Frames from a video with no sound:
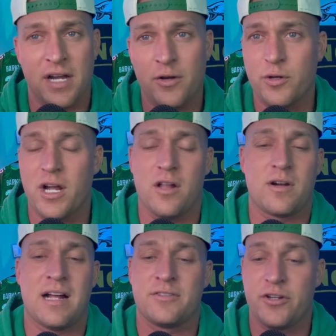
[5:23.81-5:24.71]
I know y'all
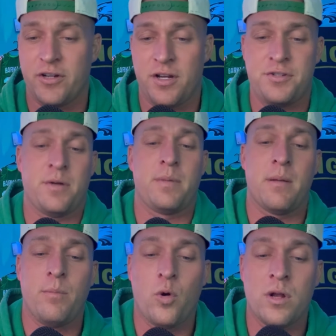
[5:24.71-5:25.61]
are out there. You're going to jump
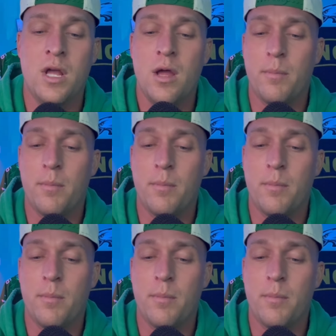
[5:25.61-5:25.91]
on board.